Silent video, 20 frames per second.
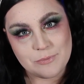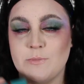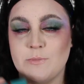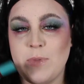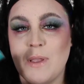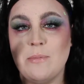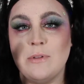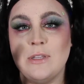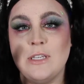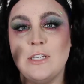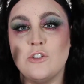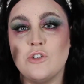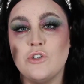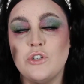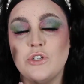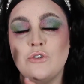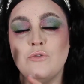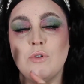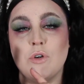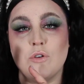Maybelline's
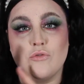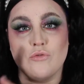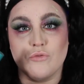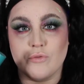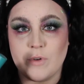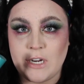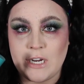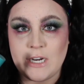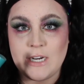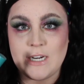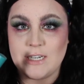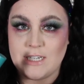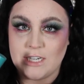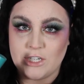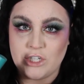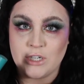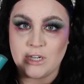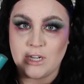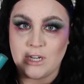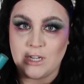new Green
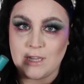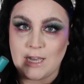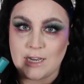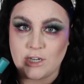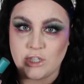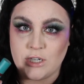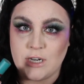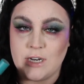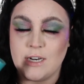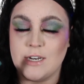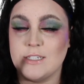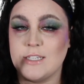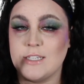Edition collection. It